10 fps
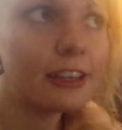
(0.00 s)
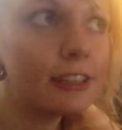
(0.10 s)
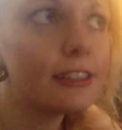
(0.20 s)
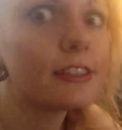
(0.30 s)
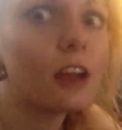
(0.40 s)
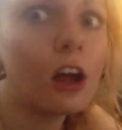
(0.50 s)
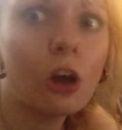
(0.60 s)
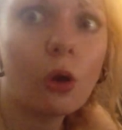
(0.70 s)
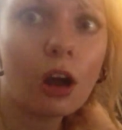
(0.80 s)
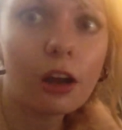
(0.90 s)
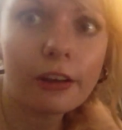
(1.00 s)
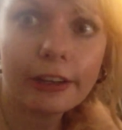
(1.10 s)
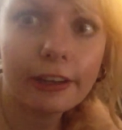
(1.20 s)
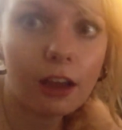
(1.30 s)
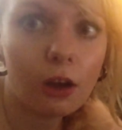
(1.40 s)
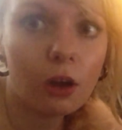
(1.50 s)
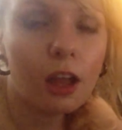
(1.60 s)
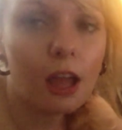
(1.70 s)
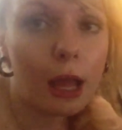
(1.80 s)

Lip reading: It is so hot right now.